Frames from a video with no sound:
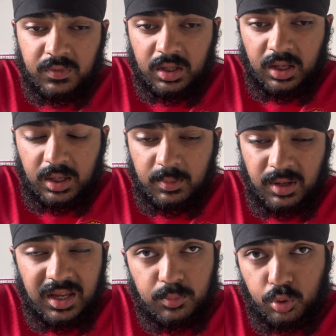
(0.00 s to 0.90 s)

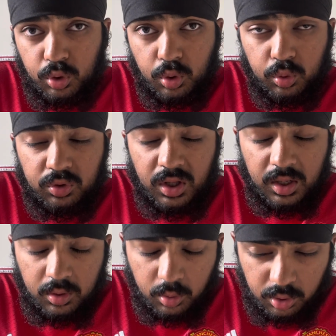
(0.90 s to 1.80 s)
8 more goals
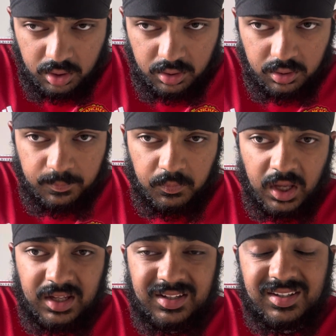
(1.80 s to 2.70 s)
than Hojlund
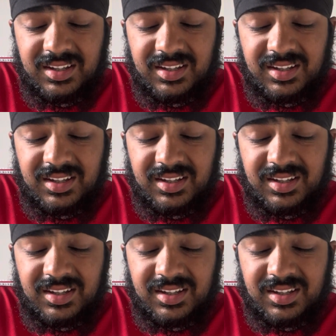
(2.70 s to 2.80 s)
and